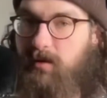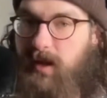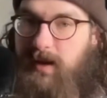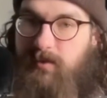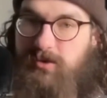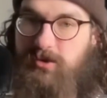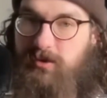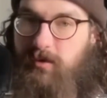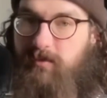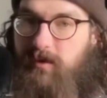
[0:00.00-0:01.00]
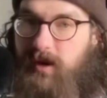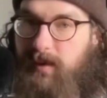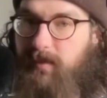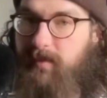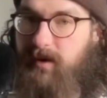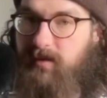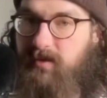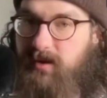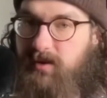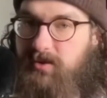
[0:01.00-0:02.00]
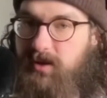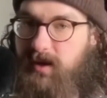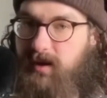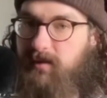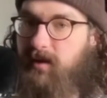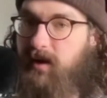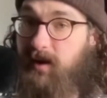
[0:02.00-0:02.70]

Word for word: language server capabilities and